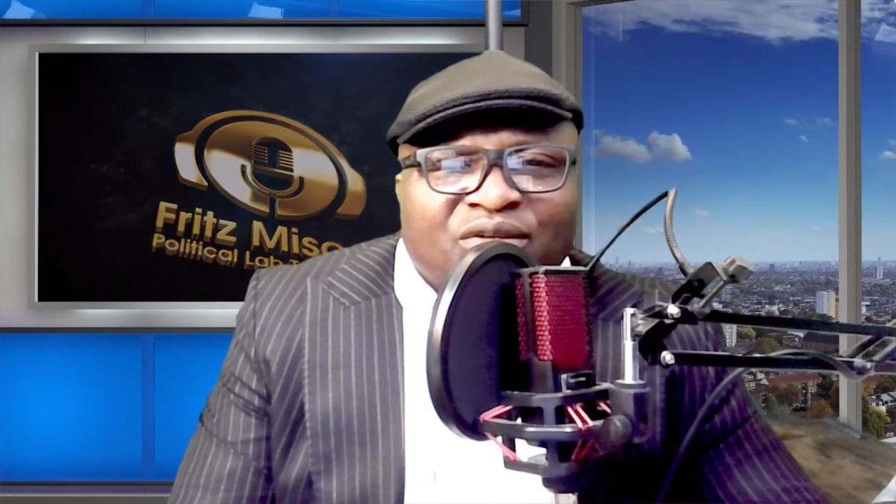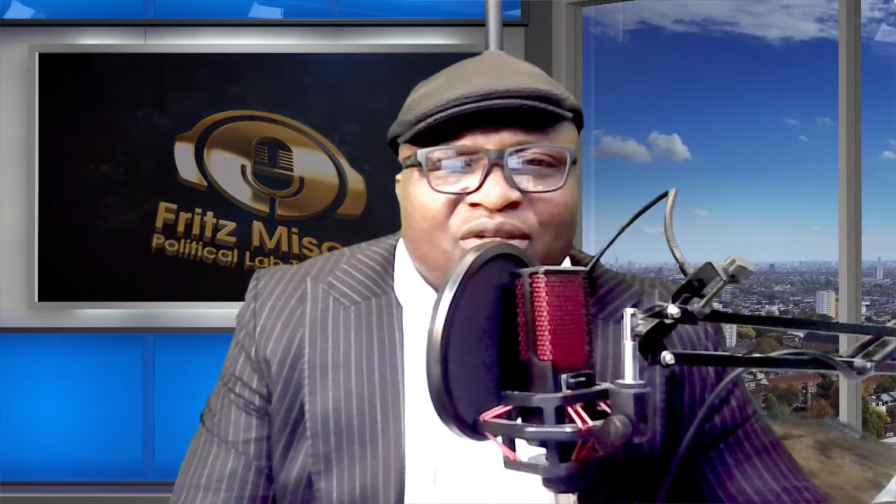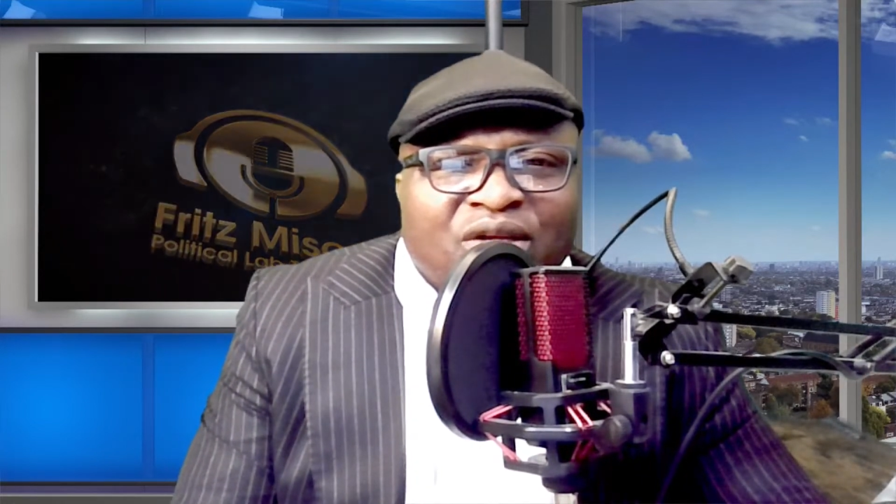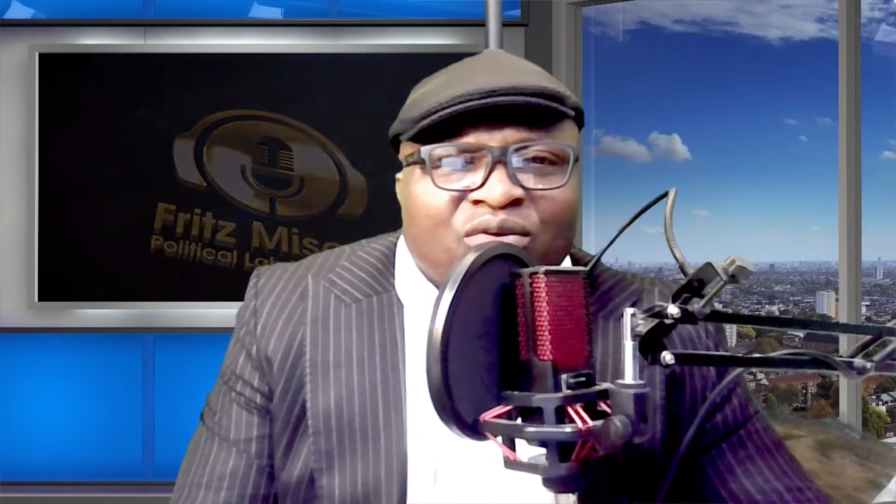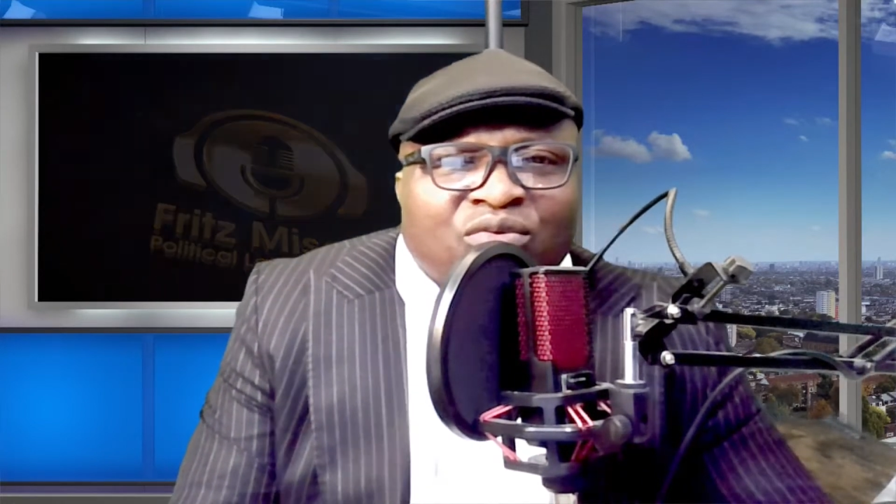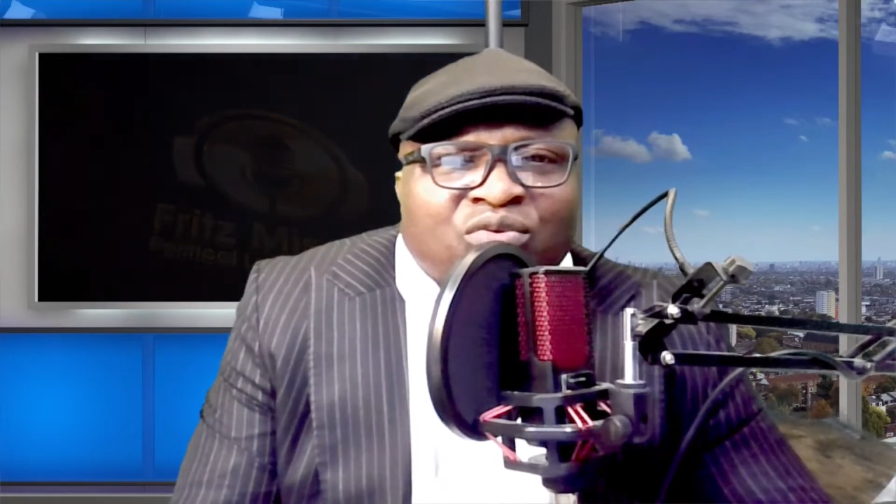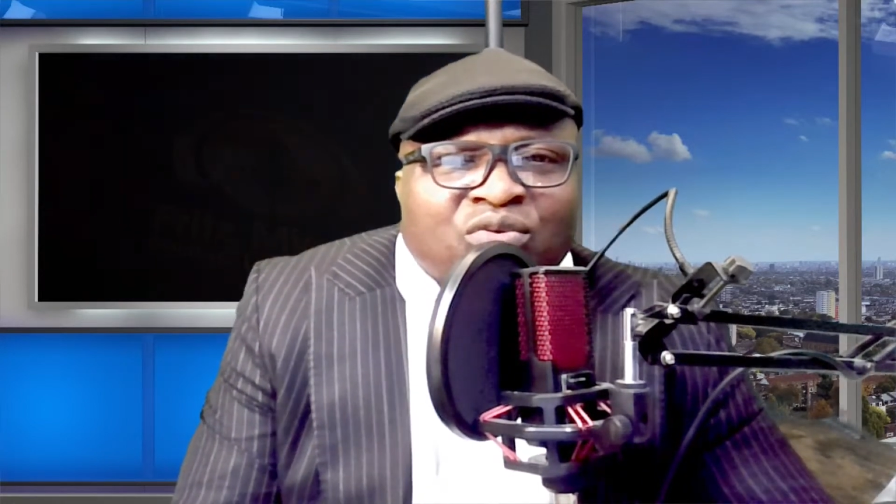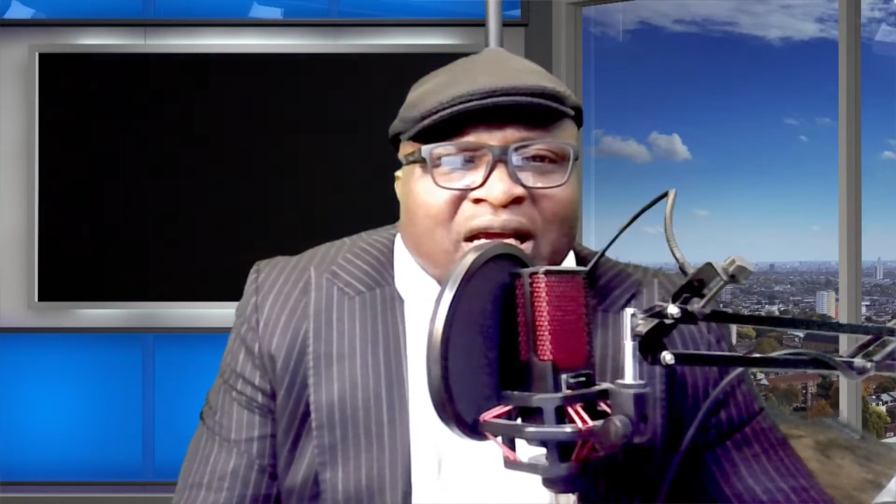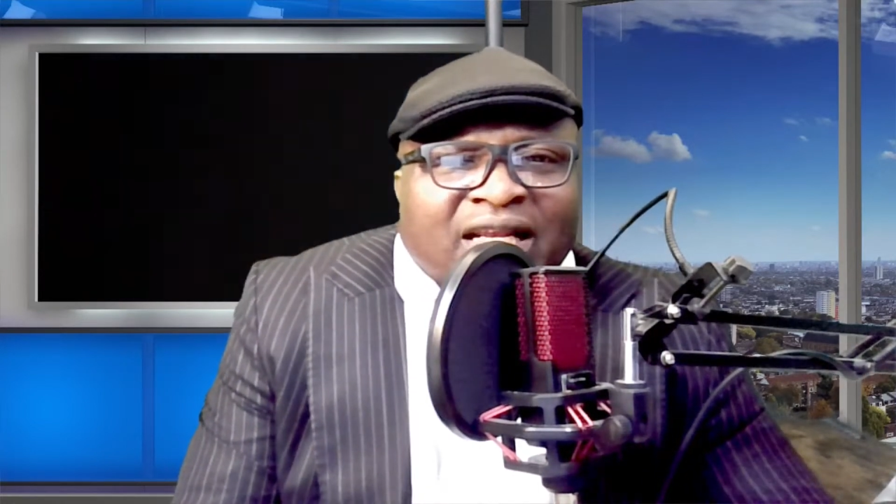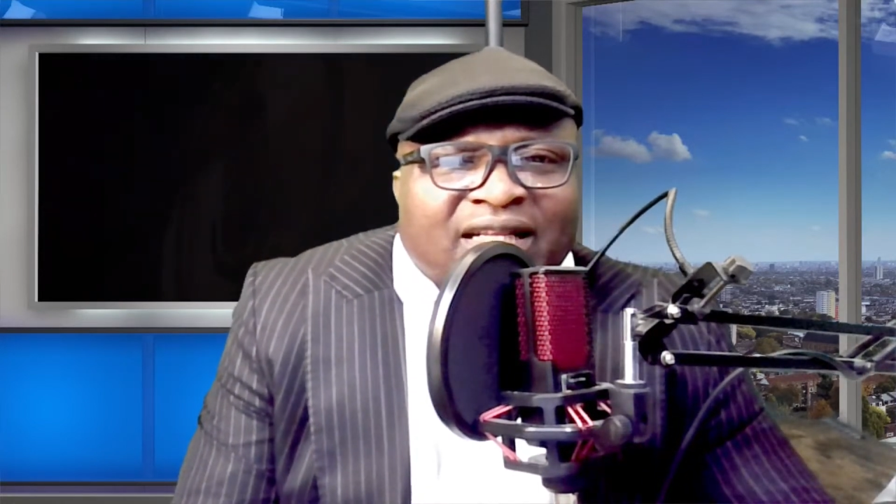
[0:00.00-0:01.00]
they don't
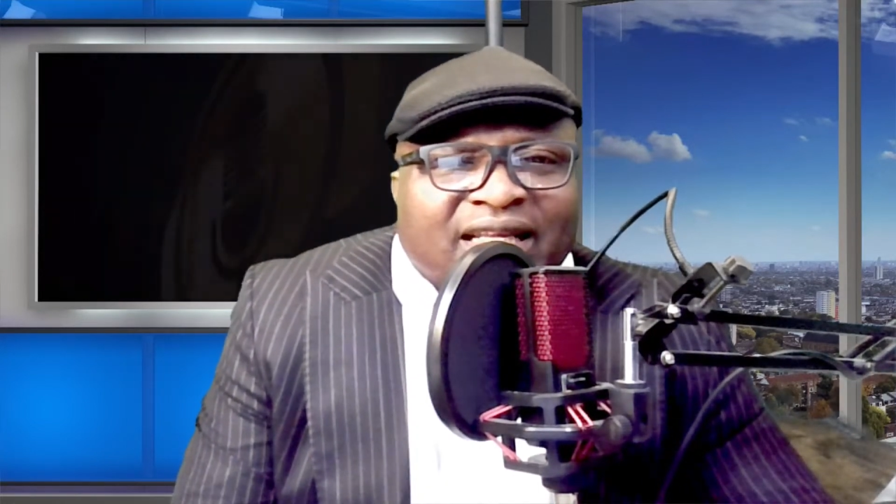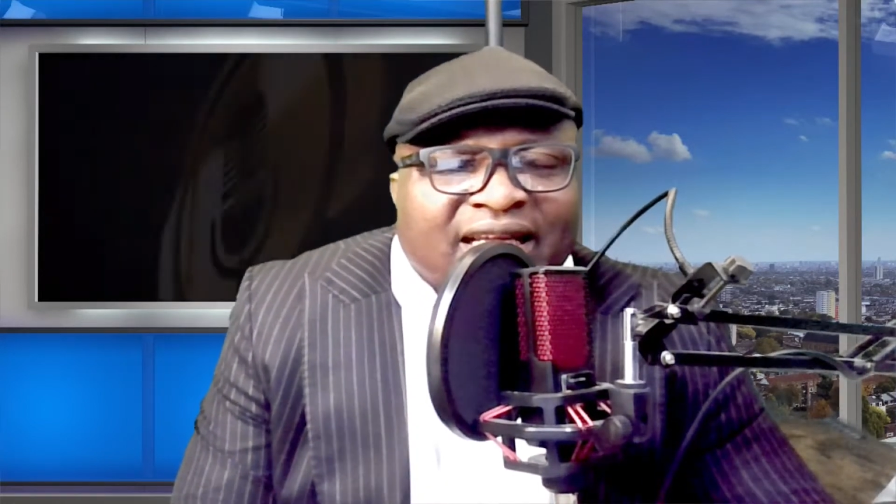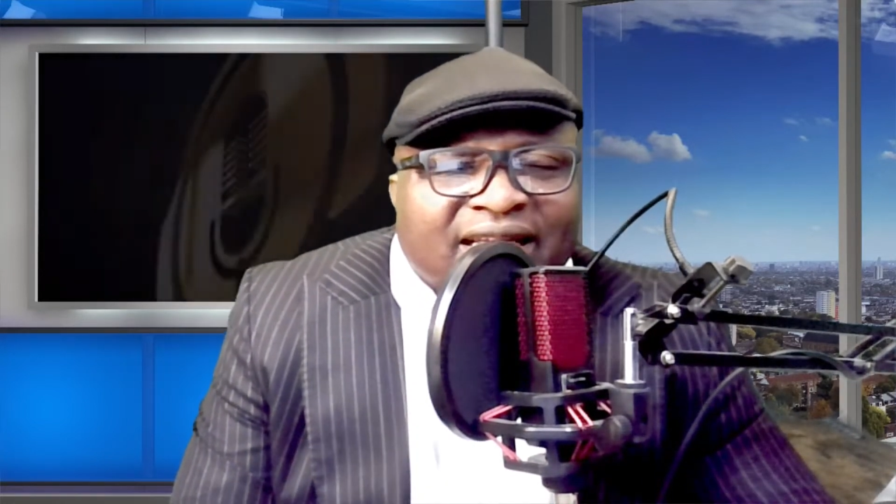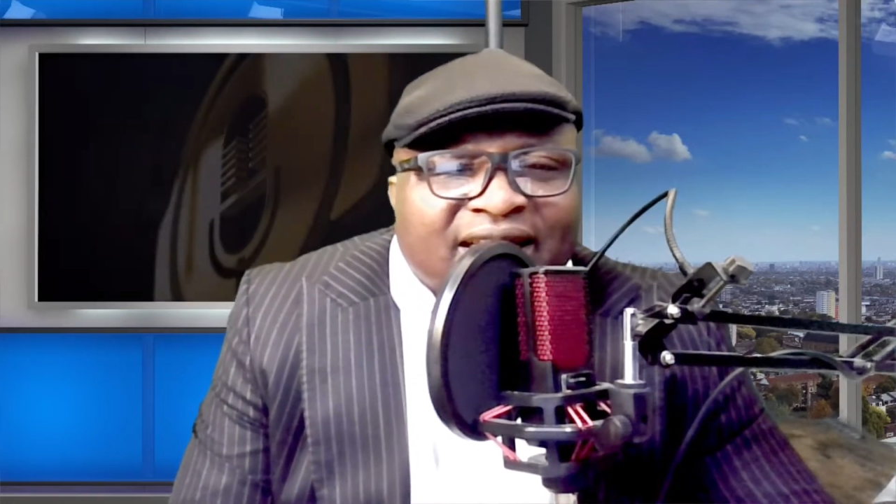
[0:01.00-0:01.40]
do anything.